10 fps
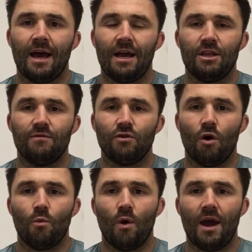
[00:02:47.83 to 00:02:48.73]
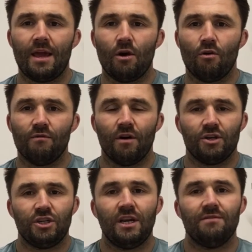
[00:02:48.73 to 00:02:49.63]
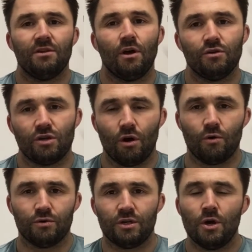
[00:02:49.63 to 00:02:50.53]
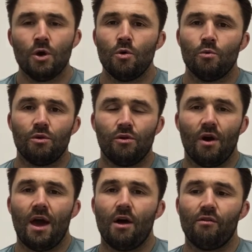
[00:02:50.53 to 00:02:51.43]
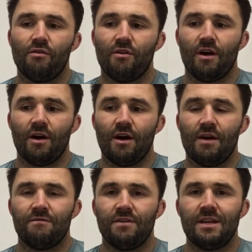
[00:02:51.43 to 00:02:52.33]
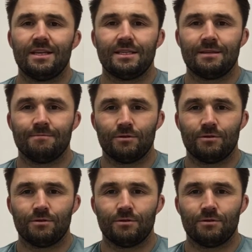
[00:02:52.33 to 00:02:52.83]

and you've got a way of achieving those goals with your health and fitness.